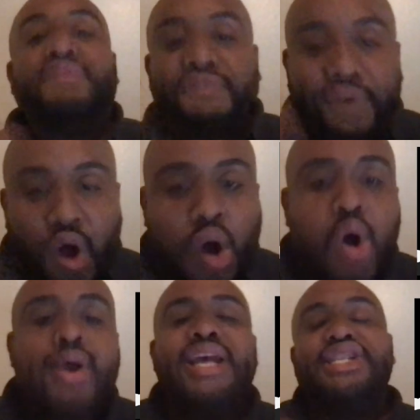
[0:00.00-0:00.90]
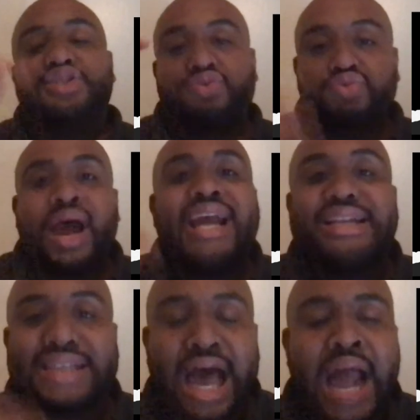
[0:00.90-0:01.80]
Fall is the
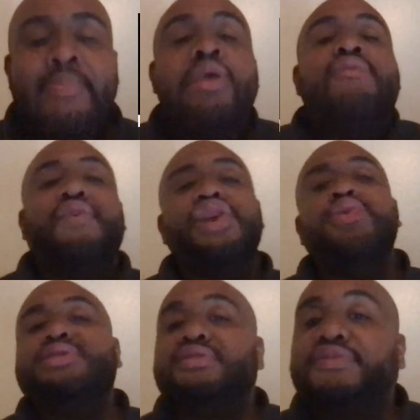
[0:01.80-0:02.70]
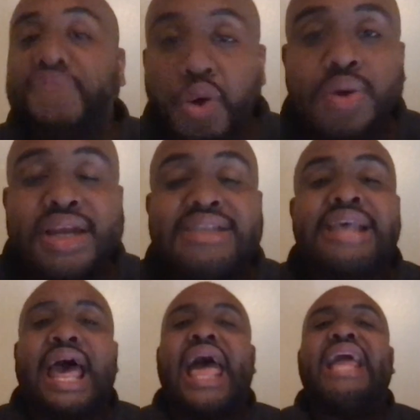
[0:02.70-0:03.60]
right time for you to
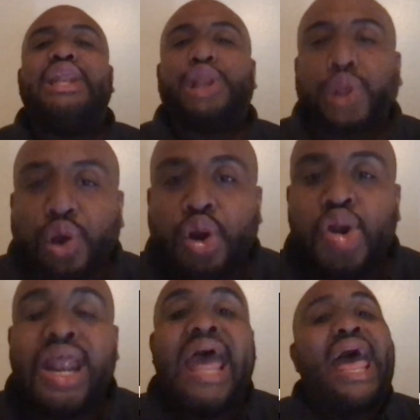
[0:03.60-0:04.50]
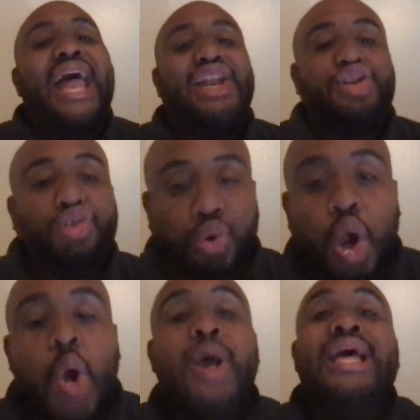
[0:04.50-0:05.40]
focus and learn and
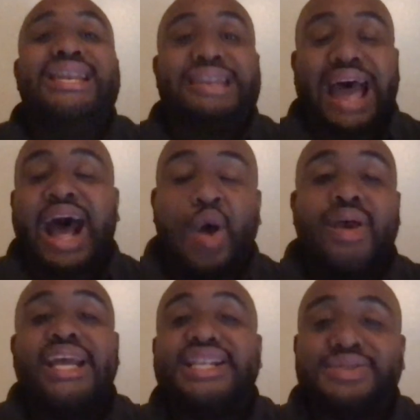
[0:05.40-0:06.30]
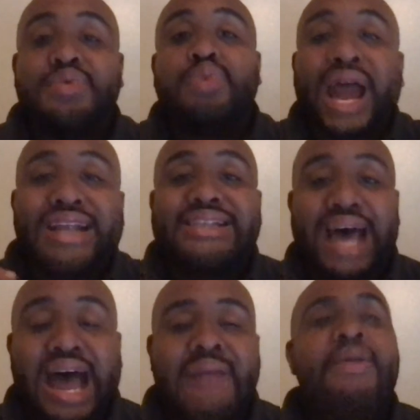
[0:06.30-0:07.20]
grow. Now is the right
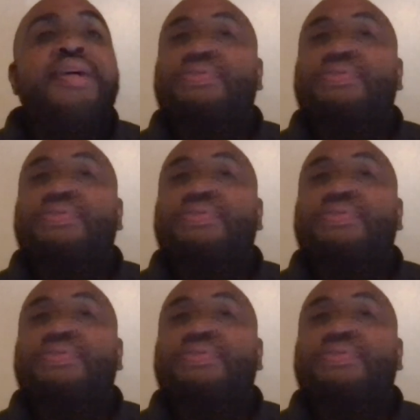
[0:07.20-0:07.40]
time.